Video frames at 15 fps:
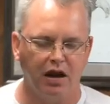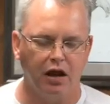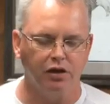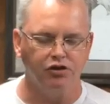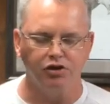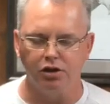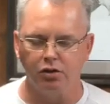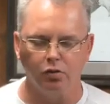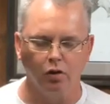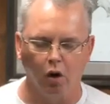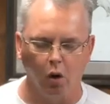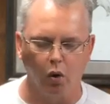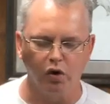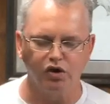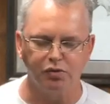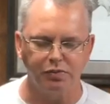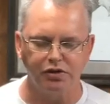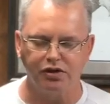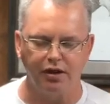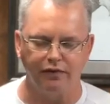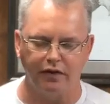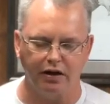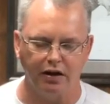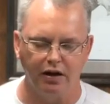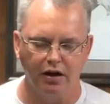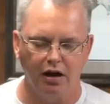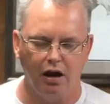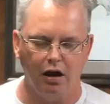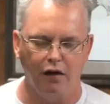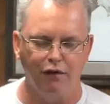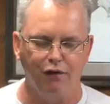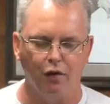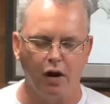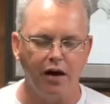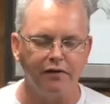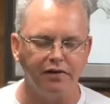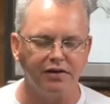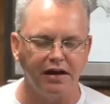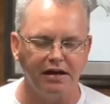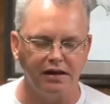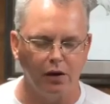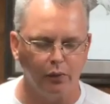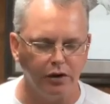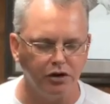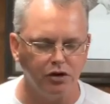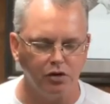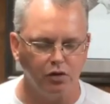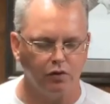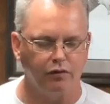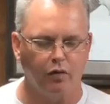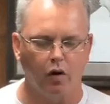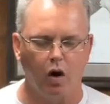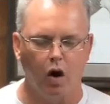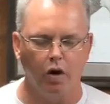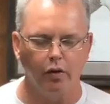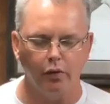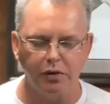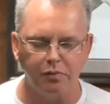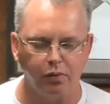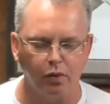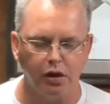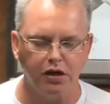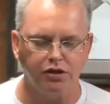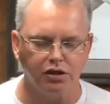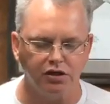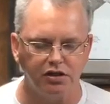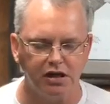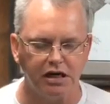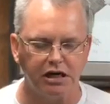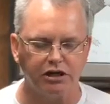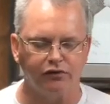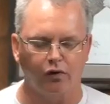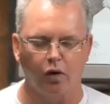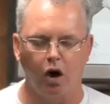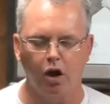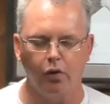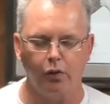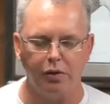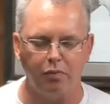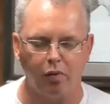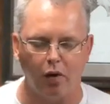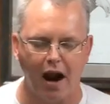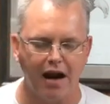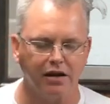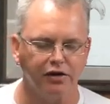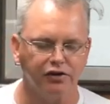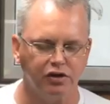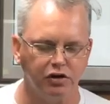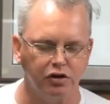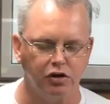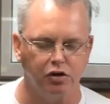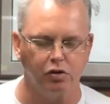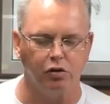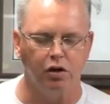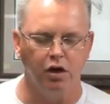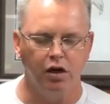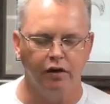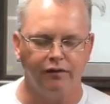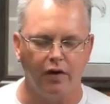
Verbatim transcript: uh, general or specific uh, for everything that we do, for all that we preach and teach, for all that we practice and do.